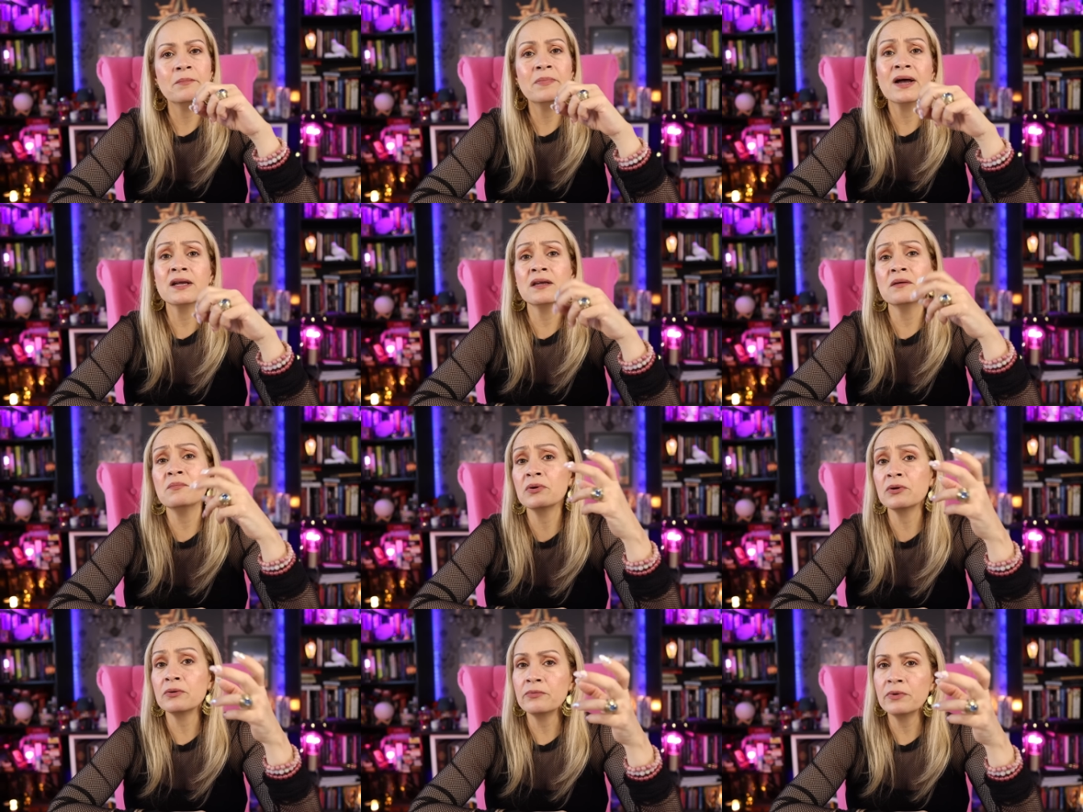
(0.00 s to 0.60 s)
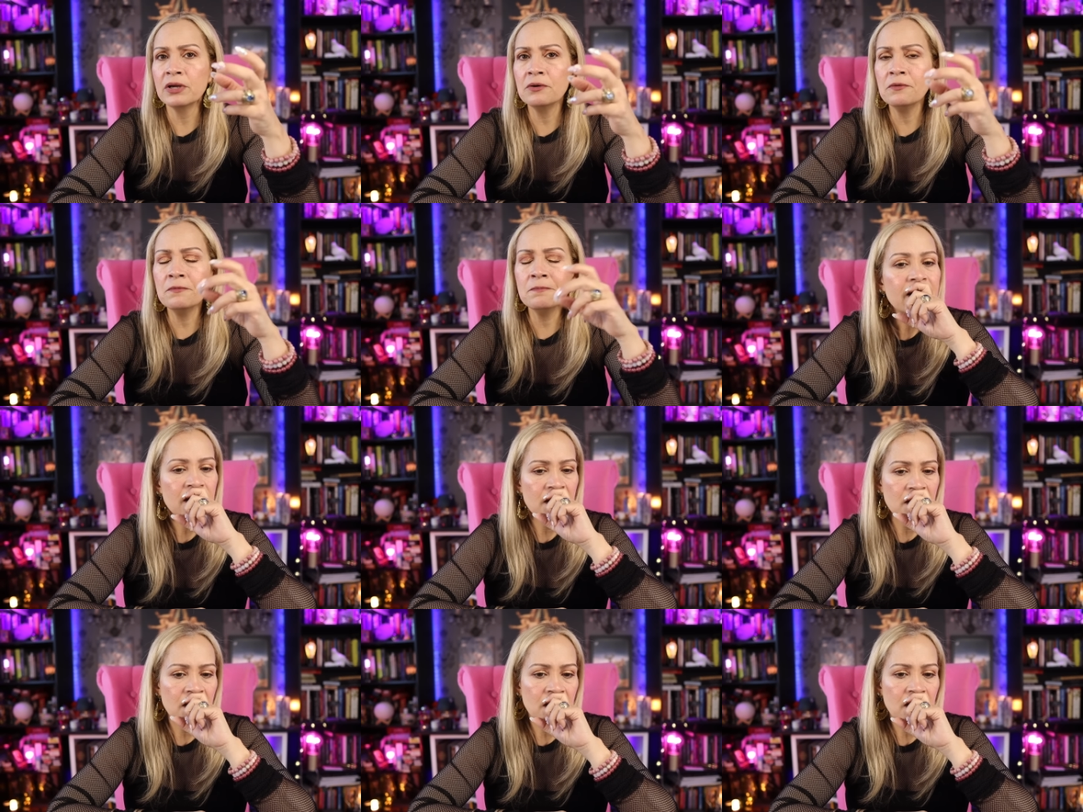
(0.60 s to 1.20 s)
back in Puerto Rico
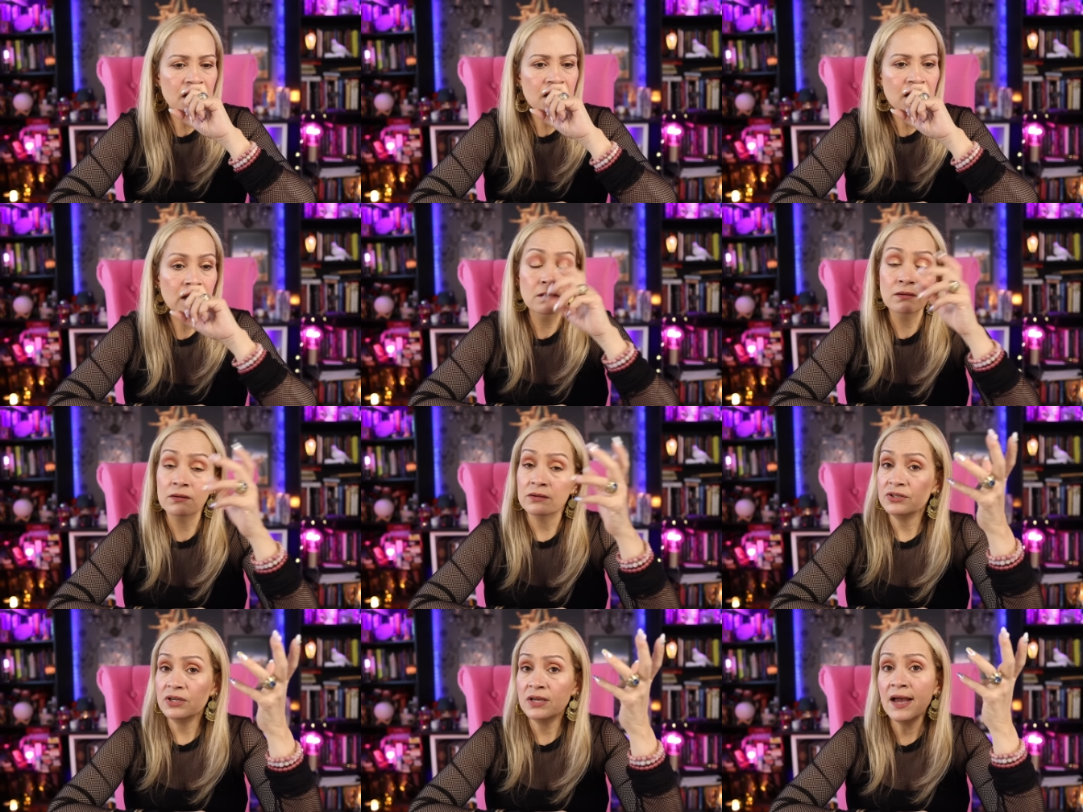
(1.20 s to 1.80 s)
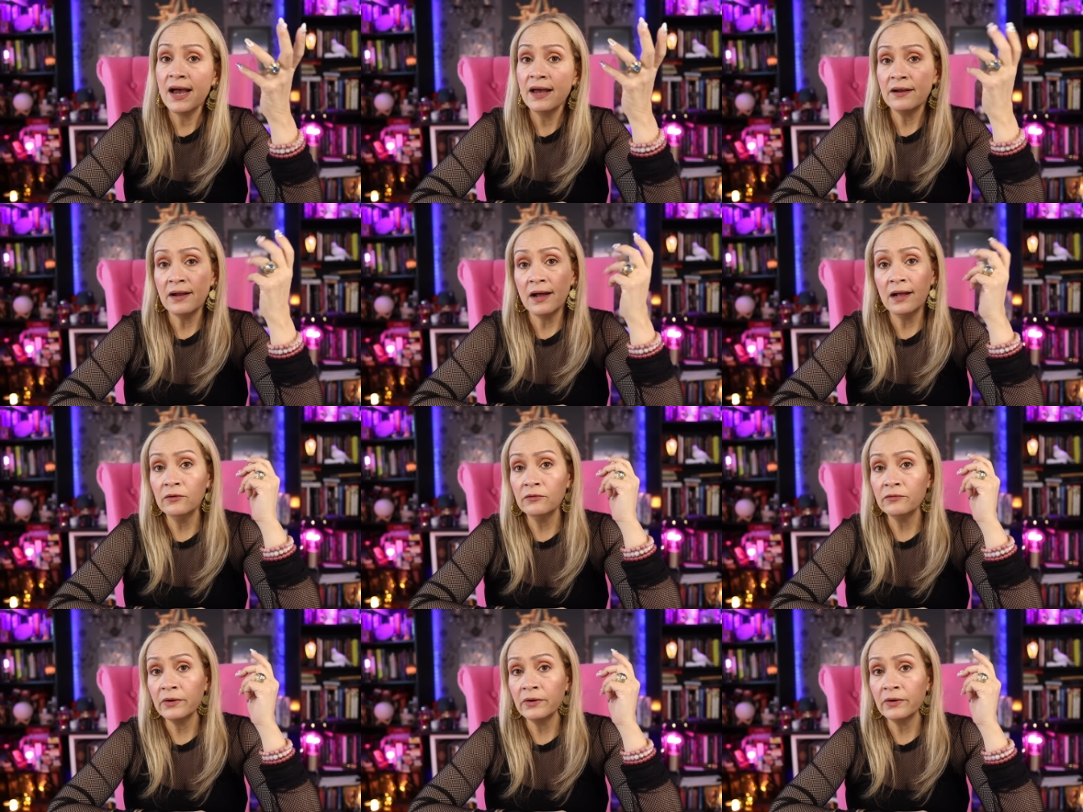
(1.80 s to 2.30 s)
and she had aloe